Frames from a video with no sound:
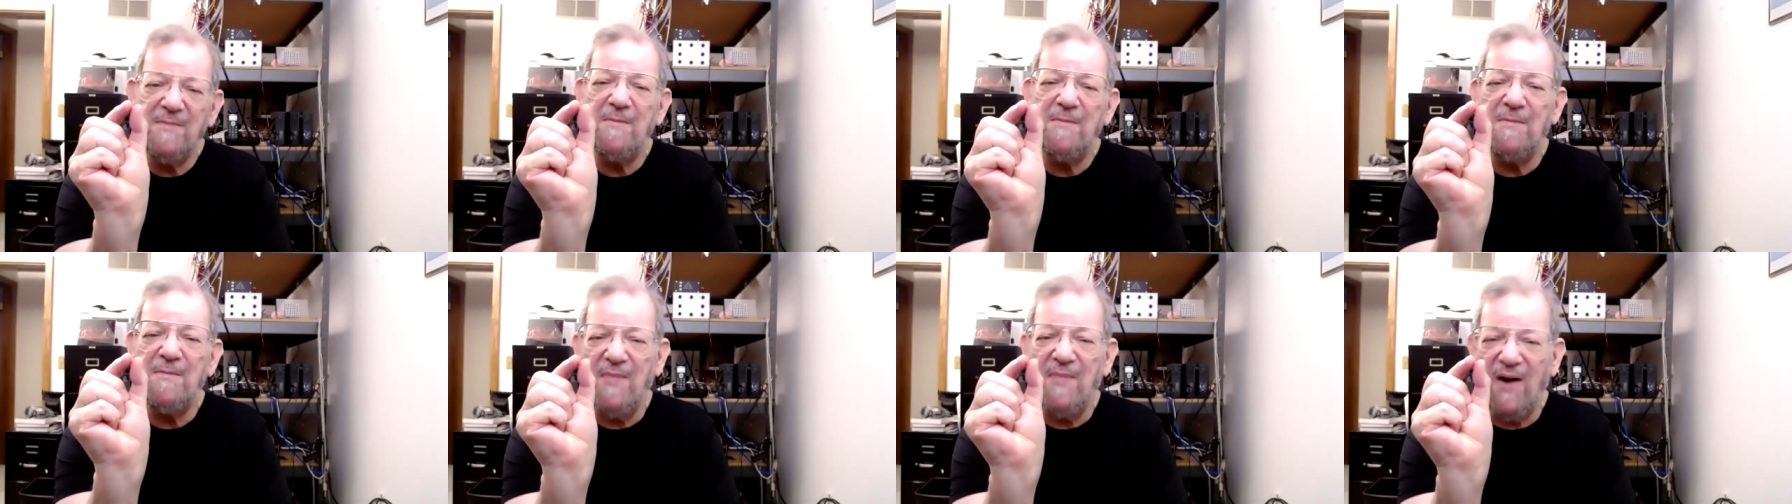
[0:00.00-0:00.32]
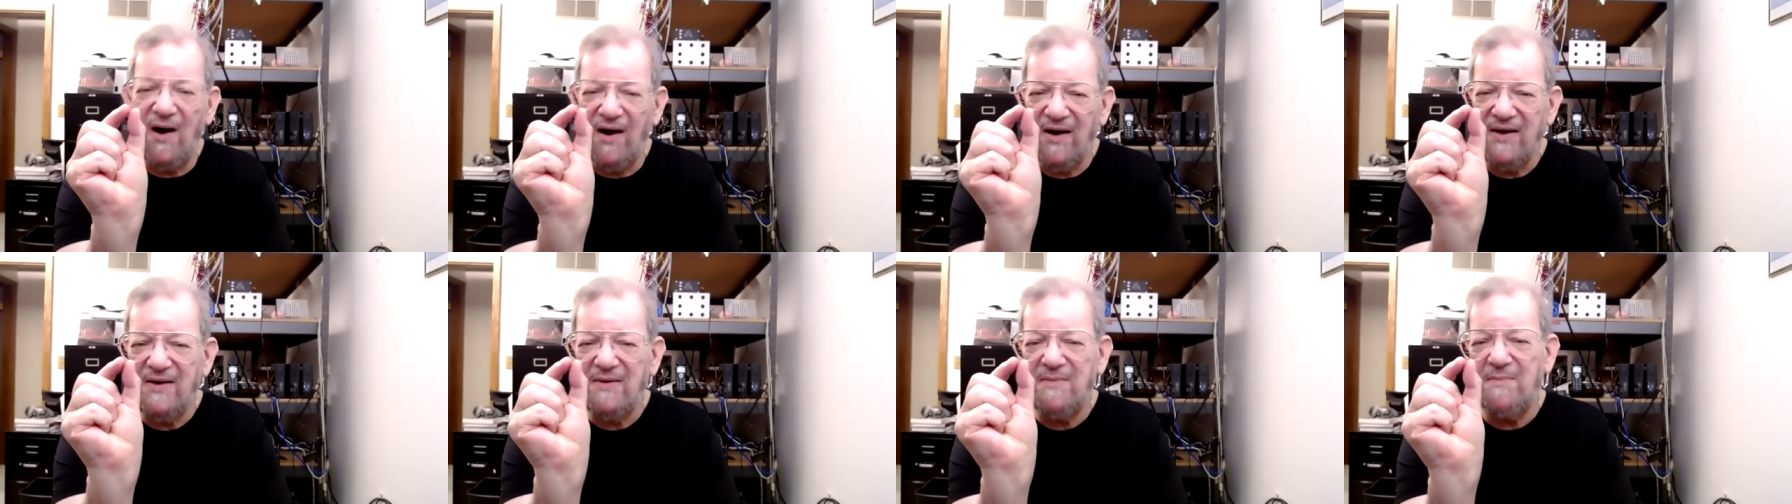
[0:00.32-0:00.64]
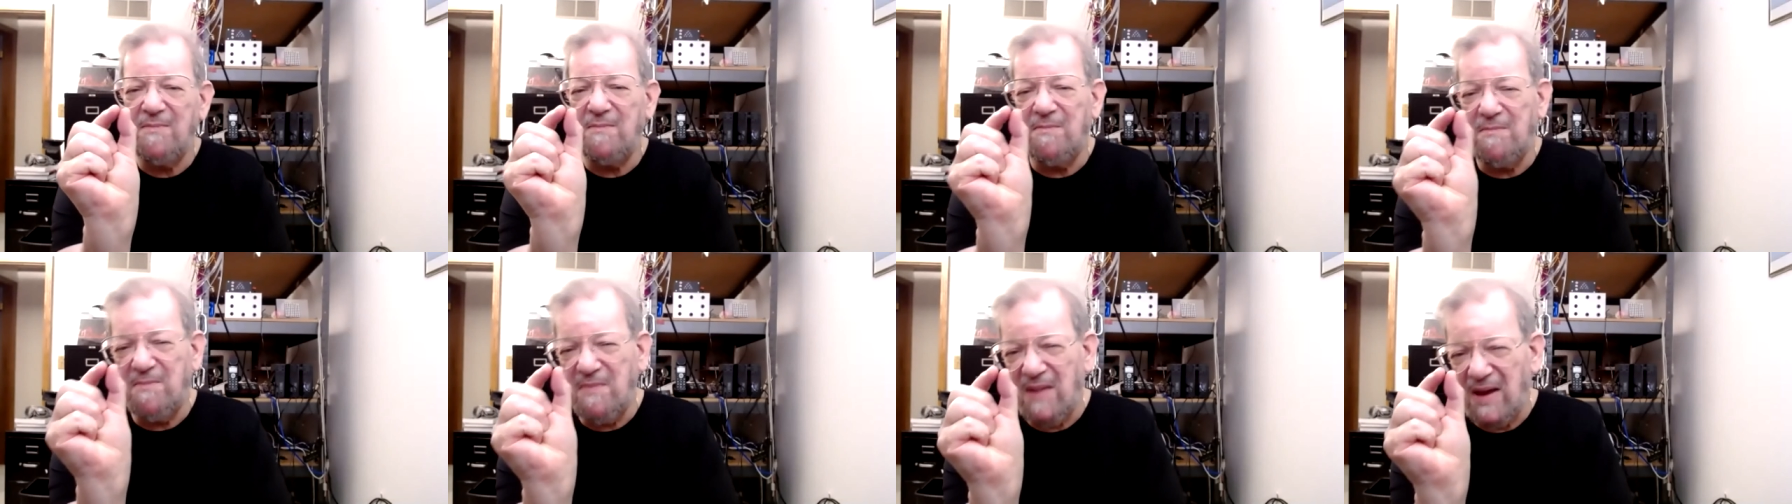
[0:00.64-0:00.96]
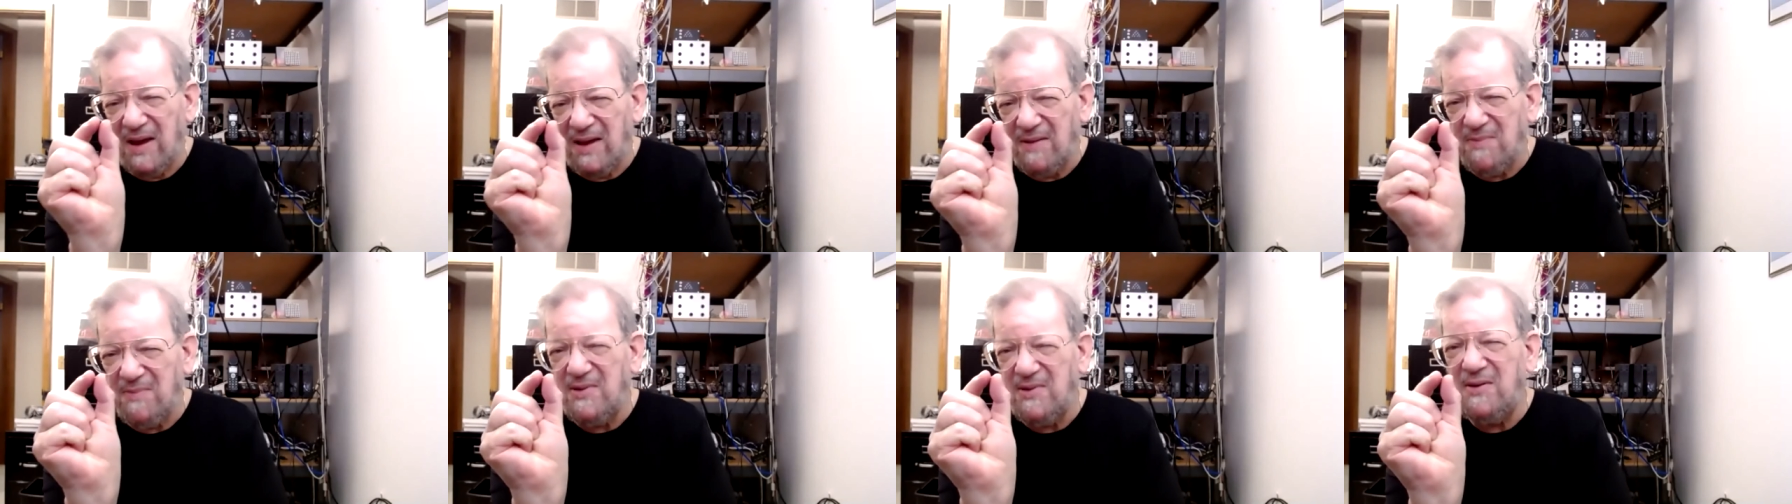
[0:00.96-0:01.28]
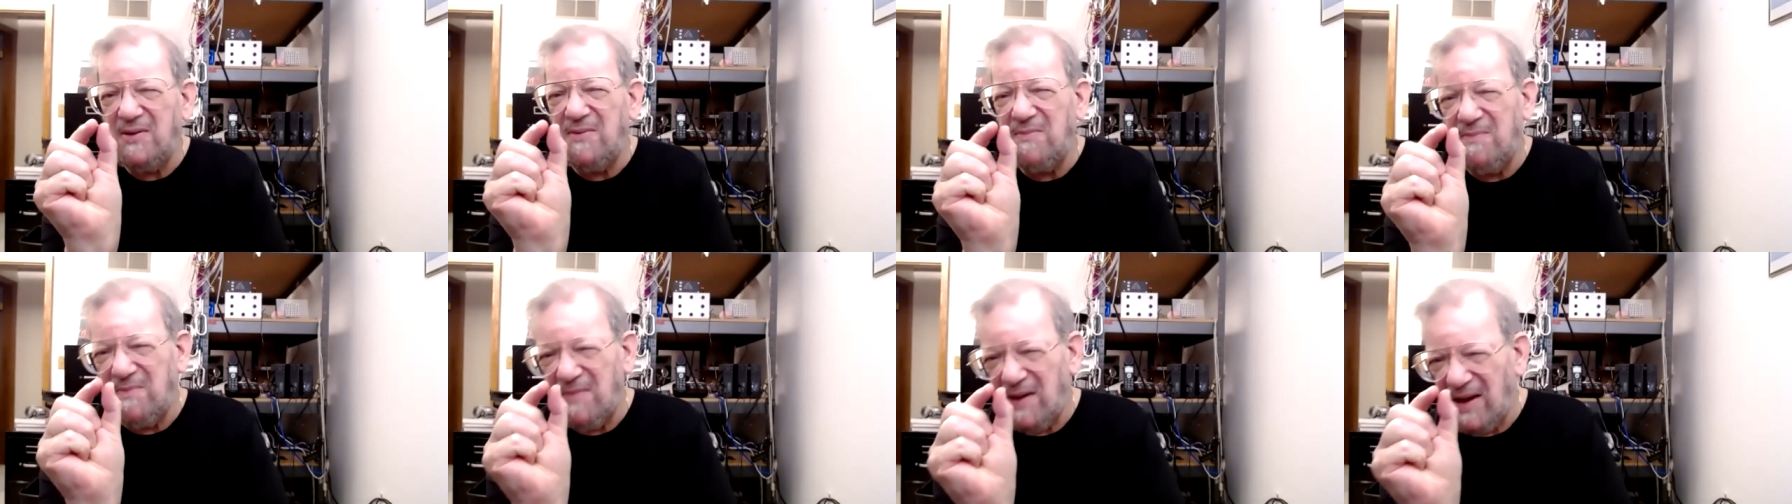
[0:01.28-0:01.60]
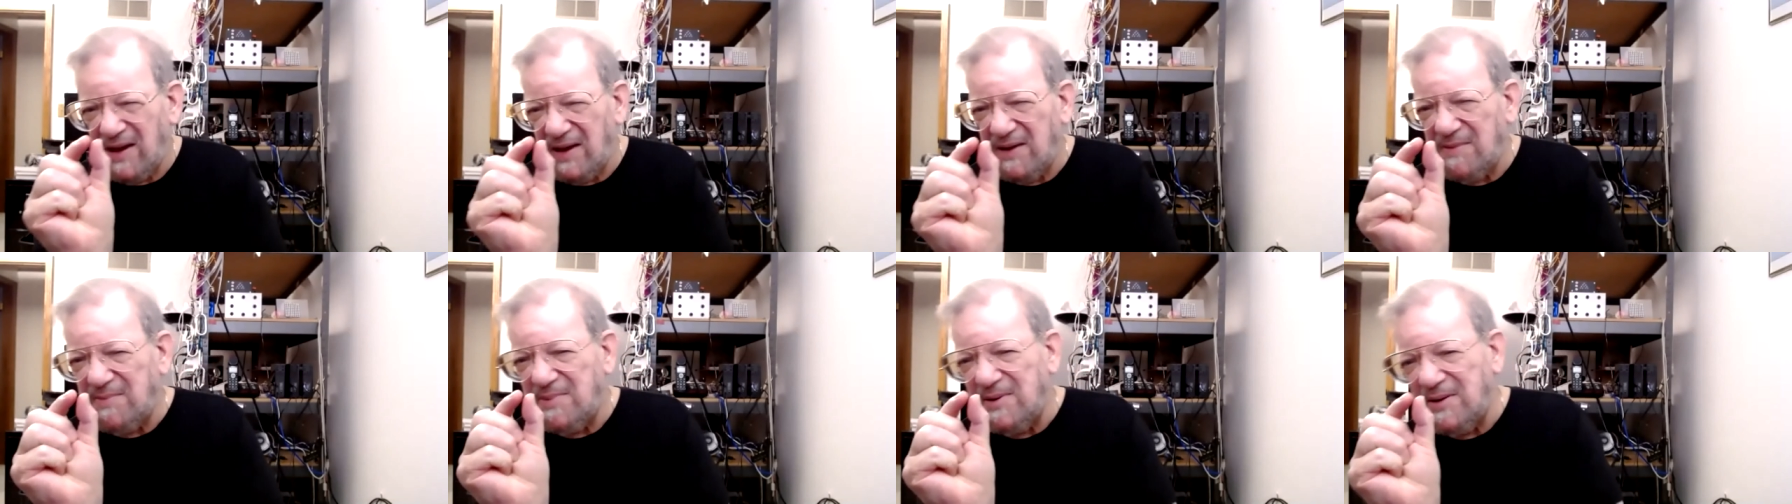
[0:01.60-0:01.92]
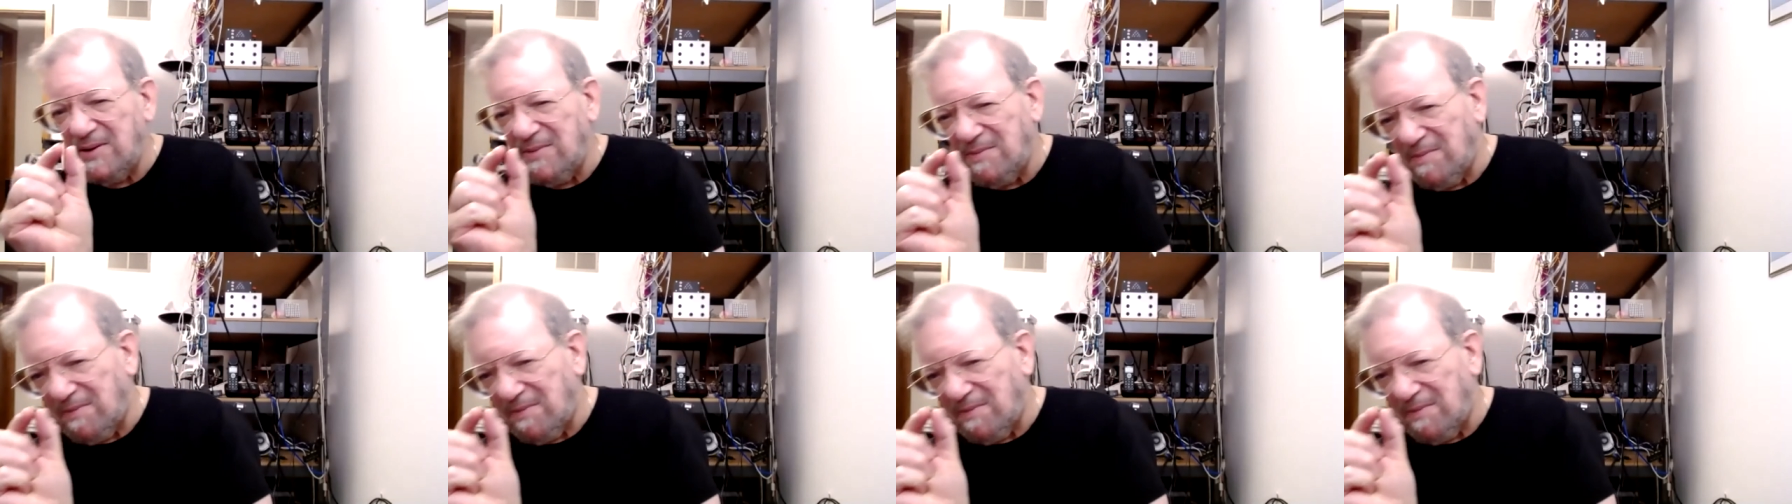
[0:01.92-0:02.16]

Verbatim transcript: might, maybe, maybe,